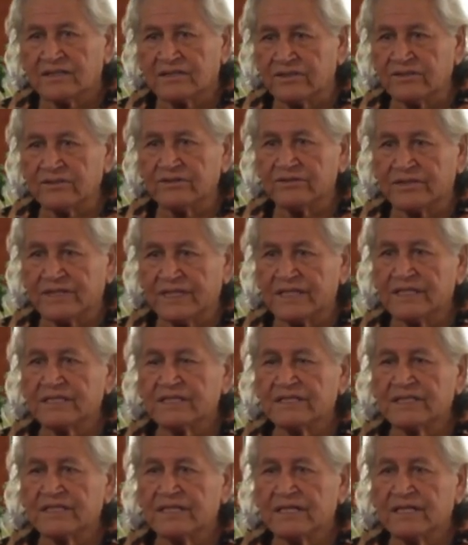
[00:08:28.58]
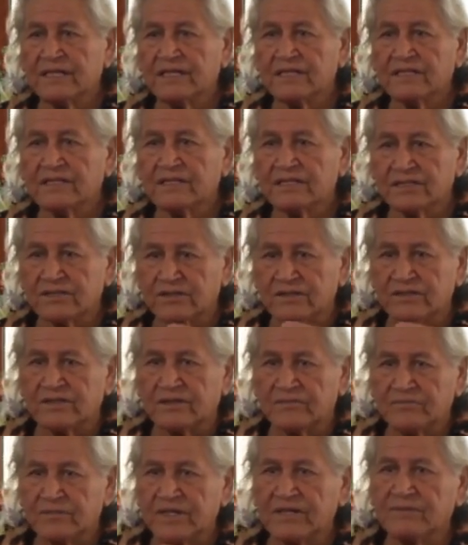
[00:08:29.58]
Do this so
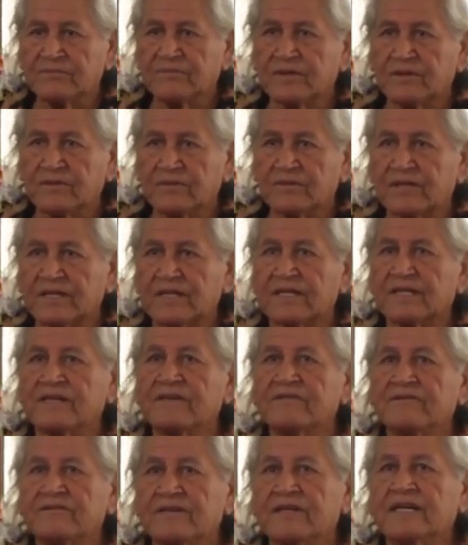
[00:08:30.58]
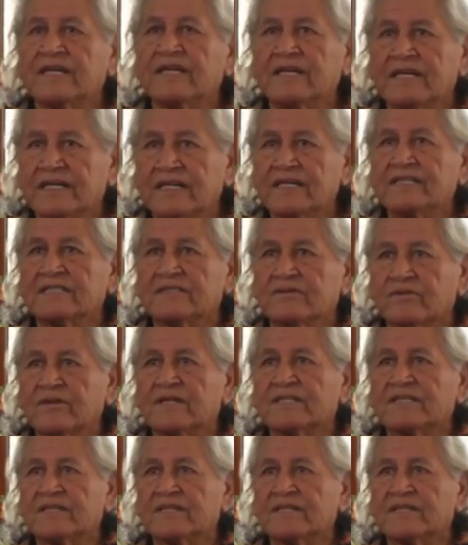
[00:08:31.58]
the people would live, is